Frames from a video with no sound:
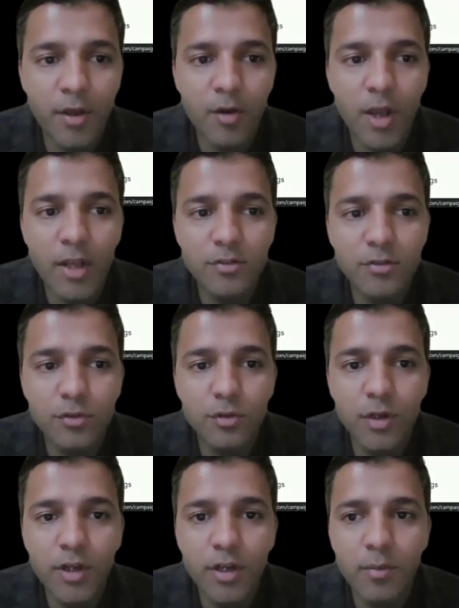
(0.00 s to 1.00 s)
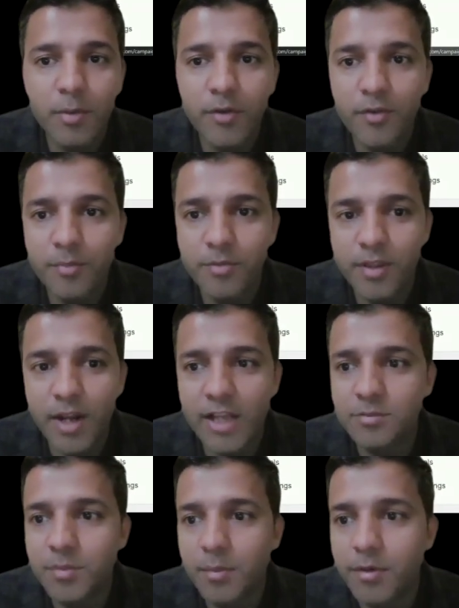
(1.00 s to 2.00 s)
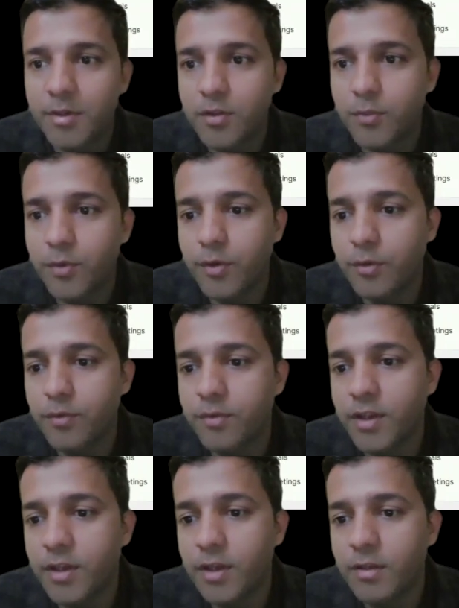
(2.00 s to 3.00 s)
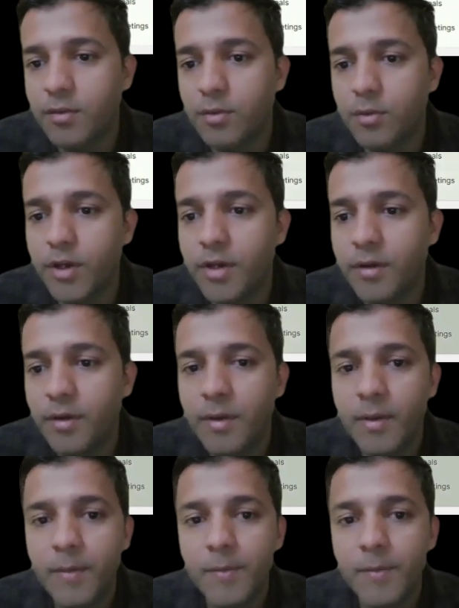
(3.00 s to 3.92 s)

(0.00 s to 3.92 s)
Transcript: Now I'll show you a little bit from scratch, maybe just for you to see through it.